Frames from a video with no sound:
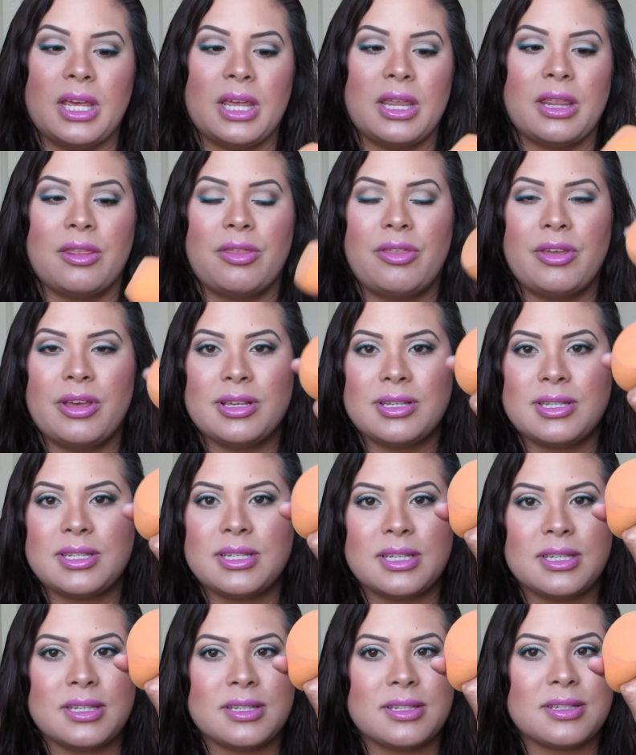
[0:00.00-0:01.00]
This
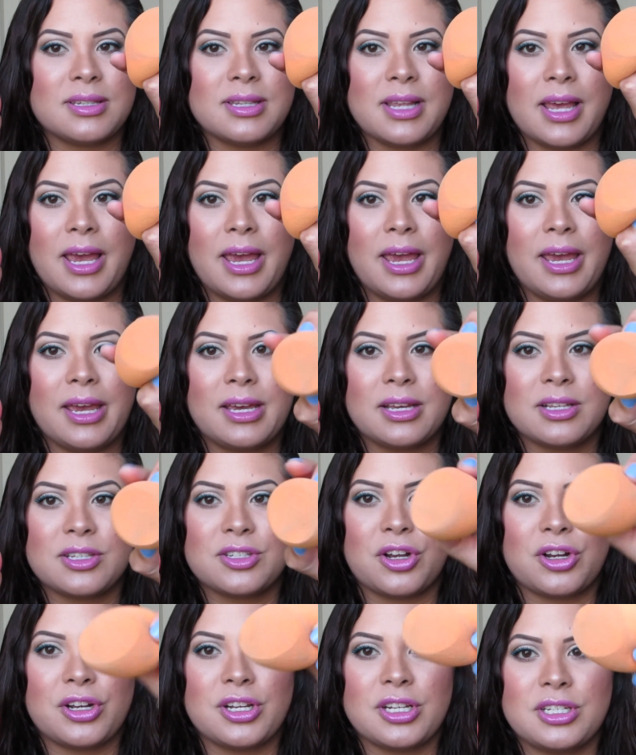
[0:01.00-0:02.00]
is like
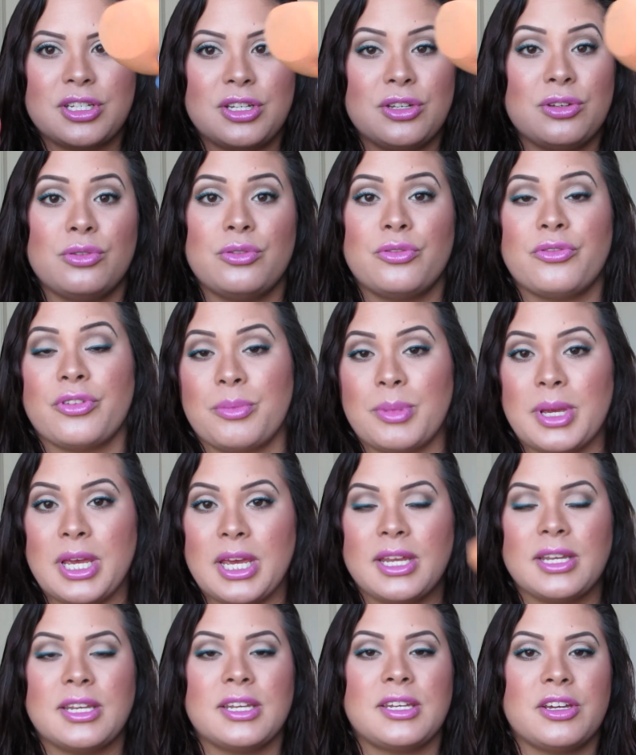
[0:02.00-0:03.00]
started to, for
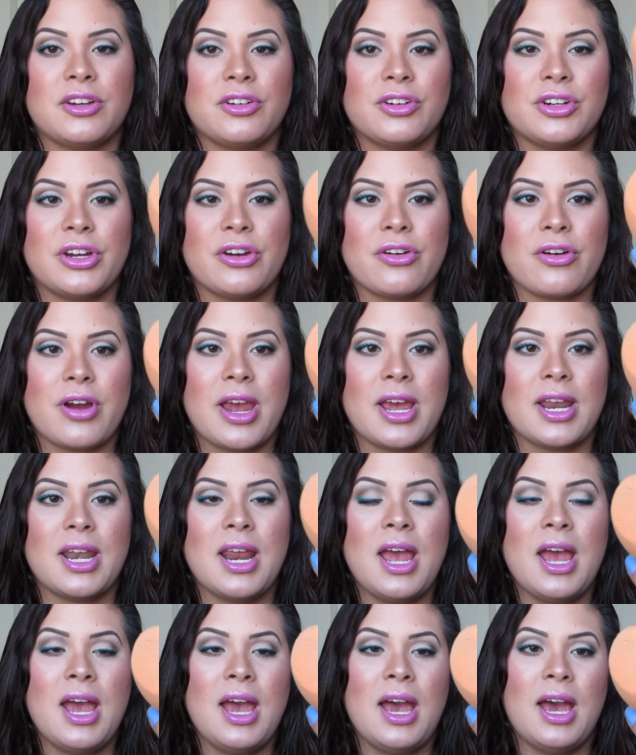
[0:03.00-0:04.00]
me, deteriorate
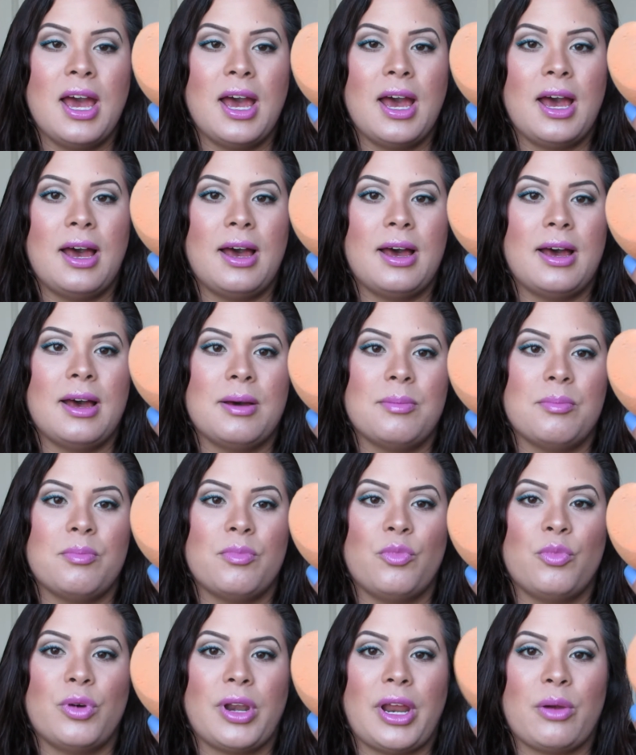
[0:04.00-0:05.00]

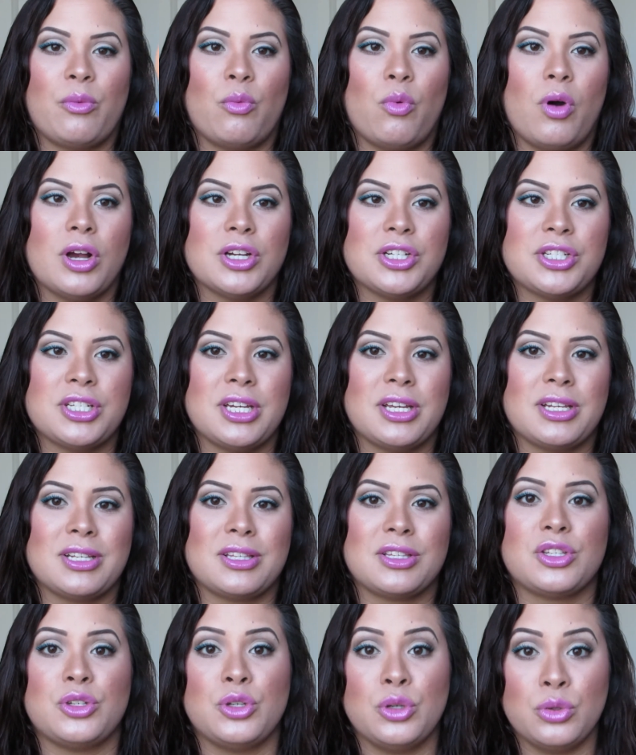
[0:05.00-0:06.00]
when I washed it
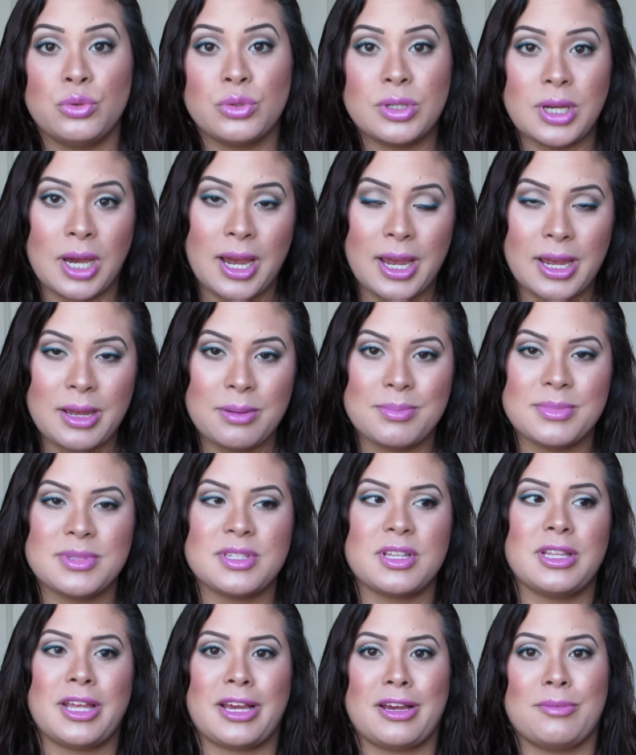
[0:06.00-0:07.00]
2 times,
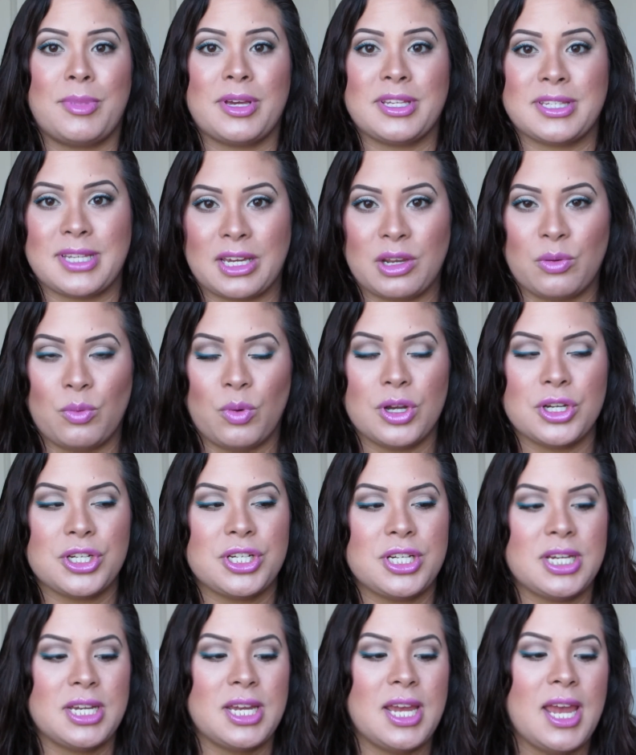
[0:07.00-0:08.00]
like on my second
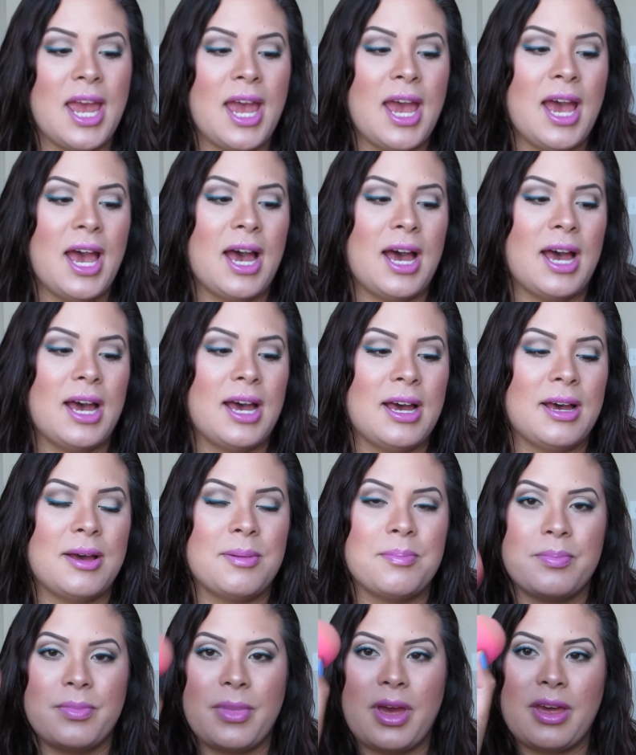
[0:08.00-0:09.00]
washing.
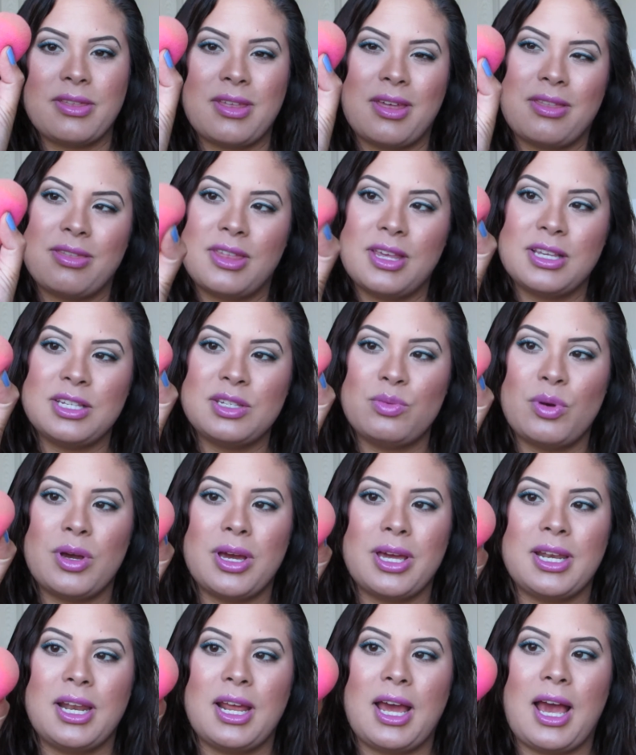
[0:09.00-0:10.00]
And then this
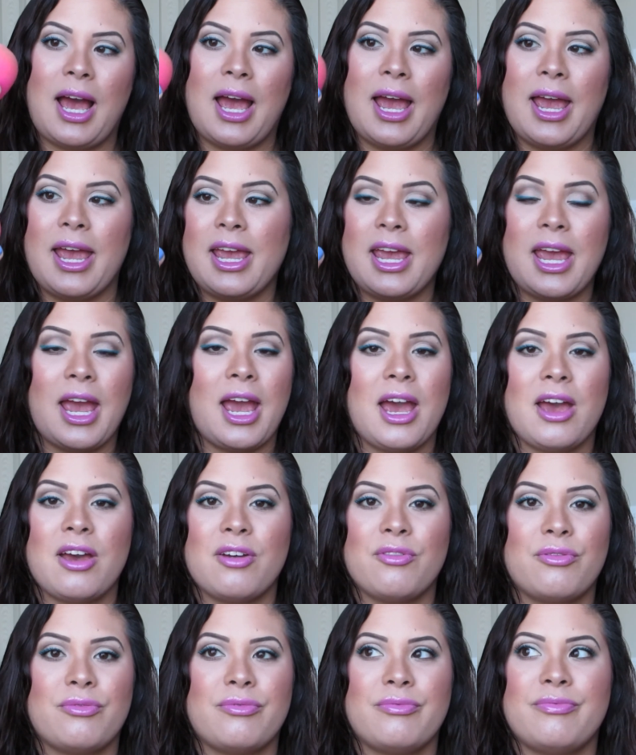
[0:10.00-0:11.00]
one I
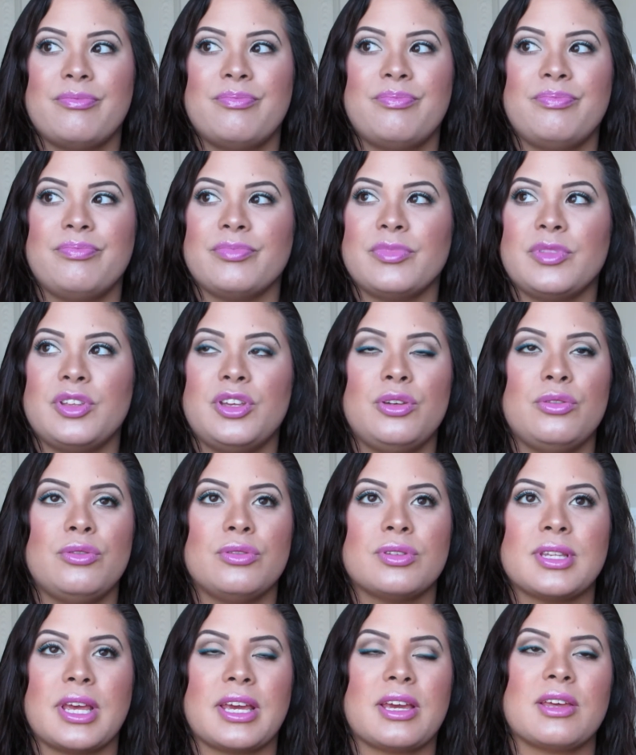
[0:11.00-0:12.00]
have
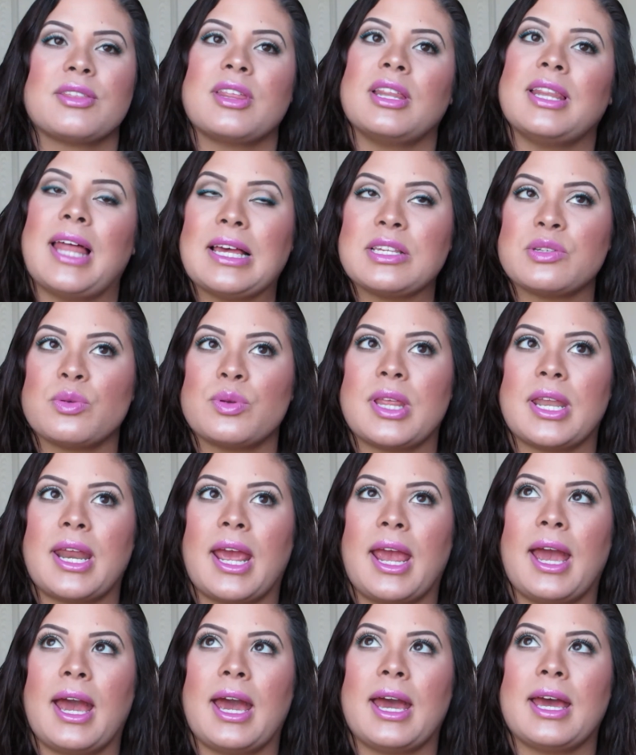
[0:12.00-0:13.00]
used, like the last one that I
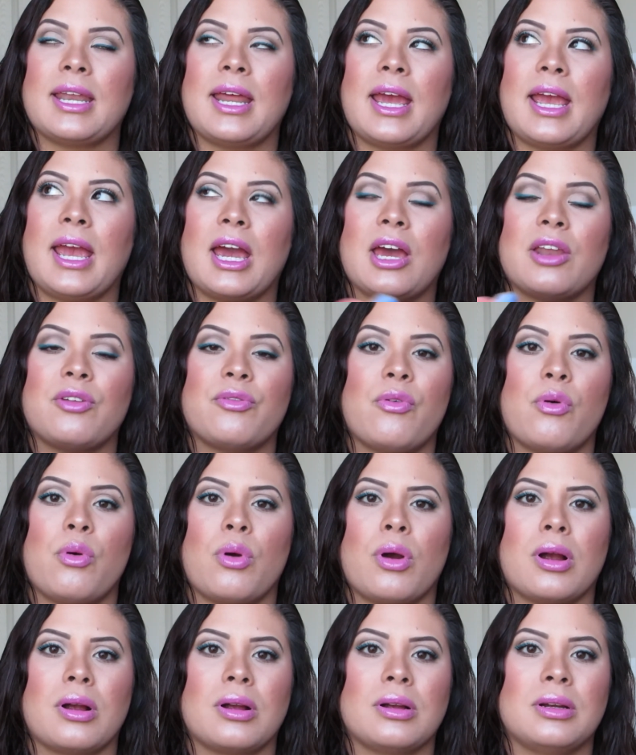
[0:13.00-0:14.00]
had
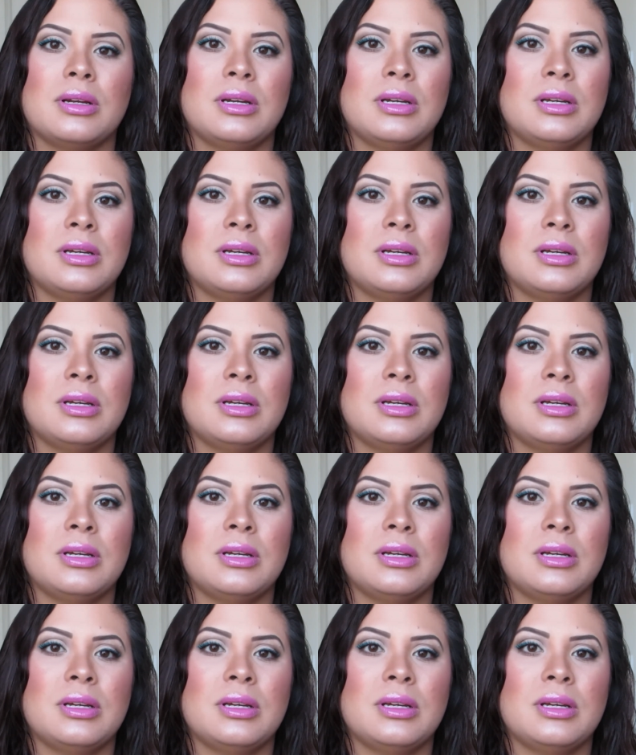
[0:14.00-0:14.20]
for,